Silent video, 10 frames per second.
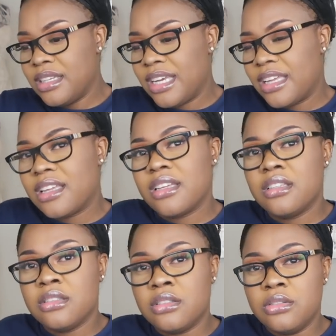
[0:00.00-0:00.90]
Like,
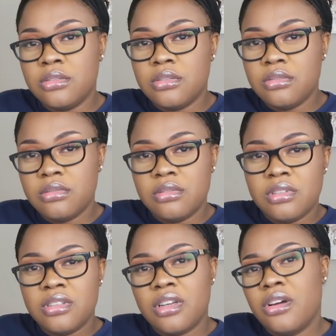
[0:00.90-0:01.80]
do
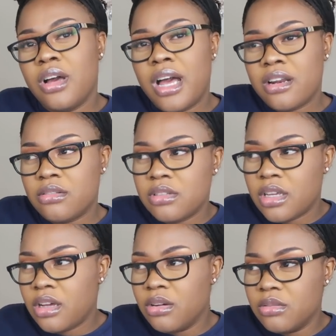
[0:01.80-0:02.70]
you know, I don't
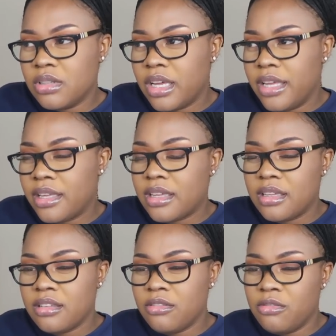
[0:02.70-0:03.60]
know, like,
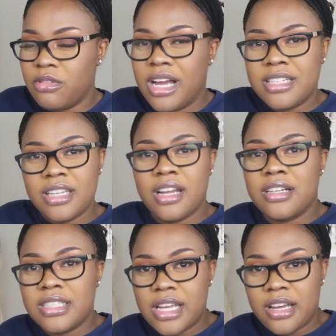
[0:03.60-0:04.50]
why did
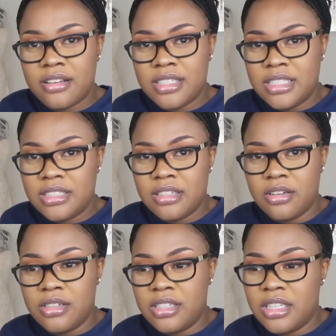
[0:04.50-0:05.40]
her child needs to
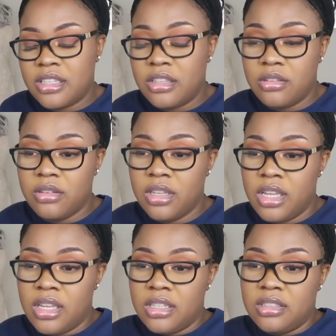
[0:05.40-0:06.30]
go to N I C U?
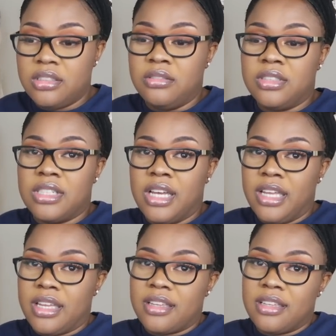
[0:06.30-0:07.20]
She was
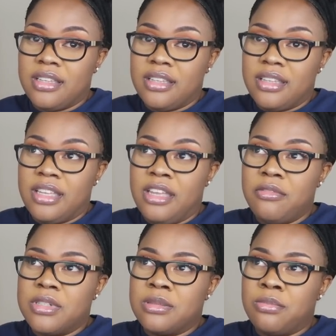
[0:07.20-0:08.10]
like,
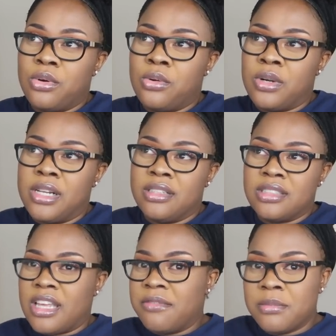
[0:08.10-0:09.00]
he was born
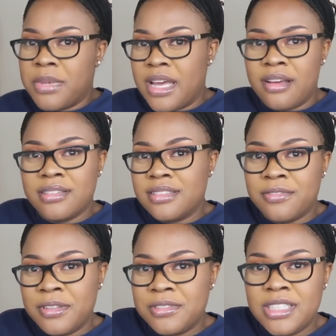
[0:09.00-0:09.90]
seven pounds,
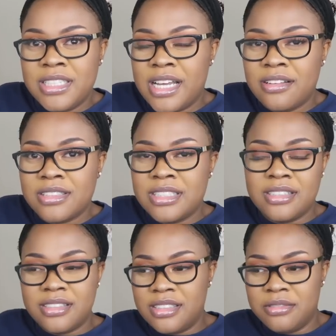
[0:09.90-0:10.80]
fifteen
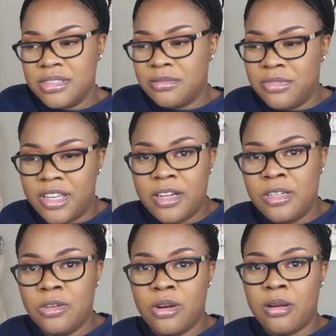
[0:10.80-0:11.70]
ounces. He was
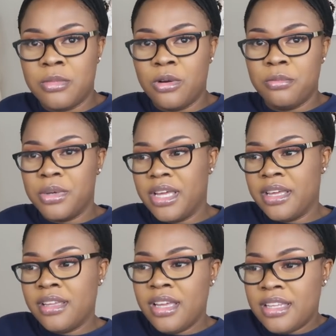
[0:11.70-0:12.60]
very normal,
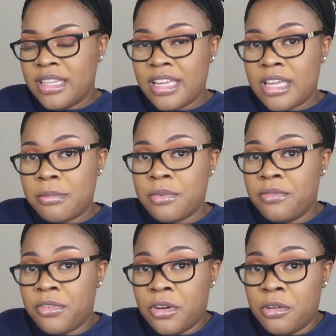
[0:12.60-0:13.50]
but they kept
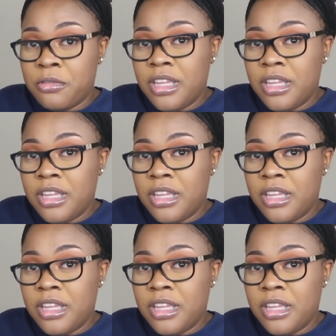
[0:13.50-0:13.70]
him for a